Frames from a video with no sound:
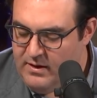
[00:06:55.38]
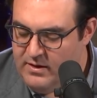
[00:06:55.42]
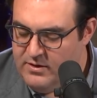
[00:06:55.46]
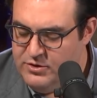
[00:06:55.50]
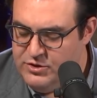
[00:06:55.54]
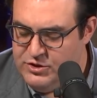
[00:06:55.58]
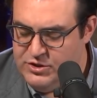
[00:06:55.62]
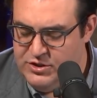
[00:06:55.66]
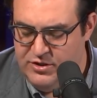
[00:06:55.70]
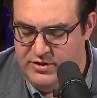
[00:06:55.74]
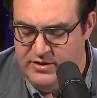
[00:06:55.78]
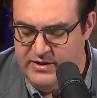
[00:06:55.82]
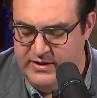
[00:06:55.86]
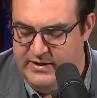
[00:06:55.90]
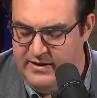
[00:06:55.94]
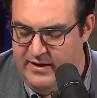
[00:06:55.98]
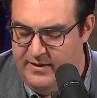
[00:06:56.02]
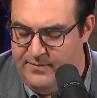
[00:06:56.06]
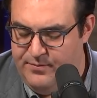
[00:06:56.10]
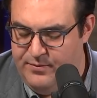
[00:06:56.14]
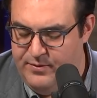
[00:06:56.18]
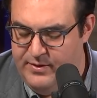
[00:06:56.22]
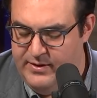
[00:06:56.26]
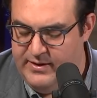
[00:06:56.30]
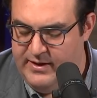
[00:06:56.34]
She could end
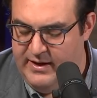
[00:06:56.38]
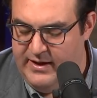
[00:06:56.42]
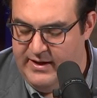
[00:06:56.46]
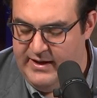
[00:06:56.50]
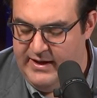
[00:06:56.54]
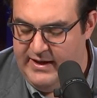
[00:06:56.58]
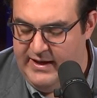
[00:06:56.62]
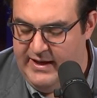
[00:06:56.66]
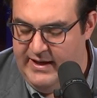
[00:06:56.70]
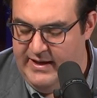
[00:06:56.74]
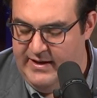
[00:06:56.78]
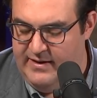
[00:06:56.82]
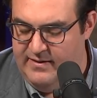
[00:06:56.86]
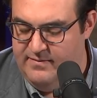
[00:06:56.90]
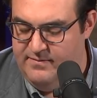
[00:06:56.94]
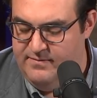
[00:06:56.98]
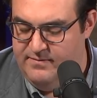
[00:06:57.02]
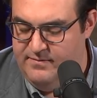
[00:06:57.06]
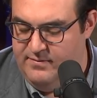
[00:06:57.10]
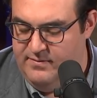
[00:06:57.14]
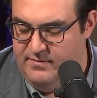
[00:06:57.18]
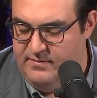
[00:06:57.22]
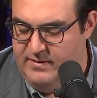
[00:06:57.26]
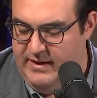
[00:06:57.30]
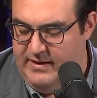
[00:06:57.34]
up with, again,
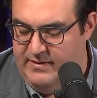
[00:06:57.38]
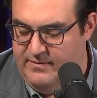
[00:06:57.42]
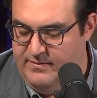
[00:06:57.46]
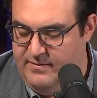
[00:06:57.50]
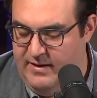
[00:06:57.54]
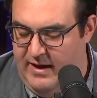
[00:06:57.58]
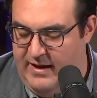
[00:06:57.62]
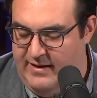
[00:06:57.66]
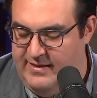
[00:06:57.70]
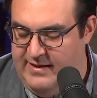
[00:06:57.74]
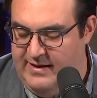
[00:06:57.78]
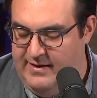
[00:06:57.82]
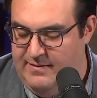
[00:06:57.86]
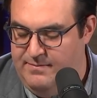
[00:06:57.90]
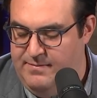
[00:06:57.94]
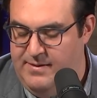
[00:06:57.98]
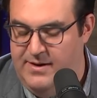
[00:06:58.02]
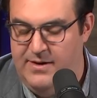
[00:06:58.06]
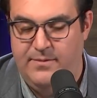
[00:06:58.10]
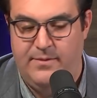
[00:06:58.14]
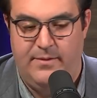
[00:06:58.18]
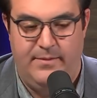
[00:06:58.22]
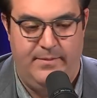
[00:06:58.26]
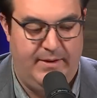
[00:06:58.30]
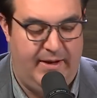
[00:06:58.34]
I think a
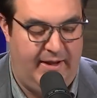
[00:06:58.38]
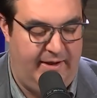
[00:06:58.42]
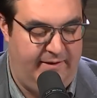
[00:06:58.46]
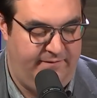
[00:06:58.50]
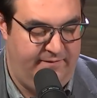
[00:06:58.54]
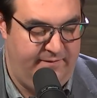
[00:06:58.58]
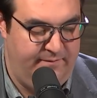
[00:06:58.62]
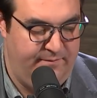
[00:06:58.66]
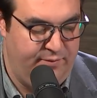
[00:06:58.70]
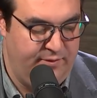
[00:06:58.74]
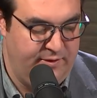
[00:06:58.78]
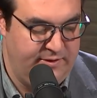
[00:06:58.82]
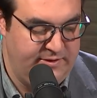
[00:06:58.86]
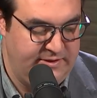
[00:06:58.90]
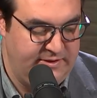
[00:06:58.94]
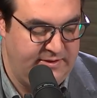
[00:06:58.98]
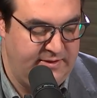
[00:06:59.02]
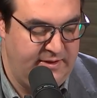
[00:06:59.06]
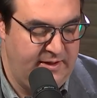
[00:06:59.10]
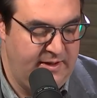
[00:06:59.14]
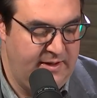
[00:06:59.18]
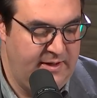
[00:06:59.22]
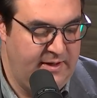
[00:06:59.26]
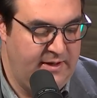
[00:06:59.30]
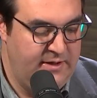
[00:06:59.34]
minimum life in prison.
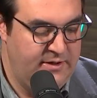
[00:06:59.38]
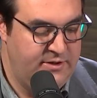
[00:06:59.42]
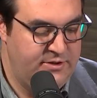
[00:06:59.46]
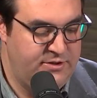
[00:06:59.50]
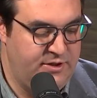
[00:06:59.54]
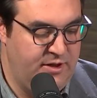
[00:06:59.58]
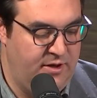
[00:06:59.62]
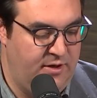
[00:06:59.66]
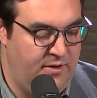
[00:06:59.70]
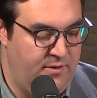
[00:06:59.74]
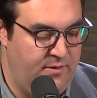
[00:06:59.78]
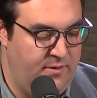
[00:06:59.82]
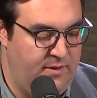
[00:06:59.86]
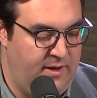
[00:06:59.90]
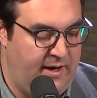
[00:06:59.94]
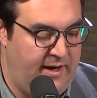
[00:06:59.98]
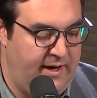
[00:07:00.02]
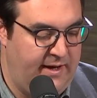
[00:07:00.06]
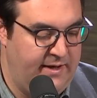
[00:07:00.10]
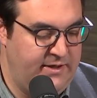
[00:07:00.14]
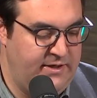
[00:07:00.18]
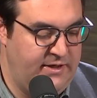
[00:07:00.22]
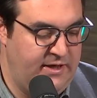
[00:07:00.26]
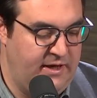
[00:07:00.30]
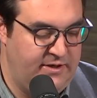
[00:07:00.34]
So,
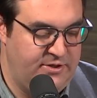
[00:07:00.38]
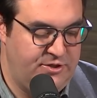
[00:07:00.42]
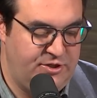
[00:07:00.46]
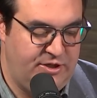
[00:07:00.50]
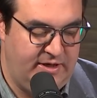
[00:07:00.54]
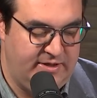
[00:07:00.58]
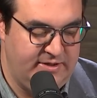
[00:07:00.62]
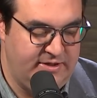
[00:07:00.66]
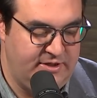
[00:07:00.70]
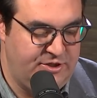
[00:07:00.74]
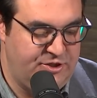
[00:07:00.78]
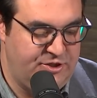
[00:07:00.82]
yes, she has a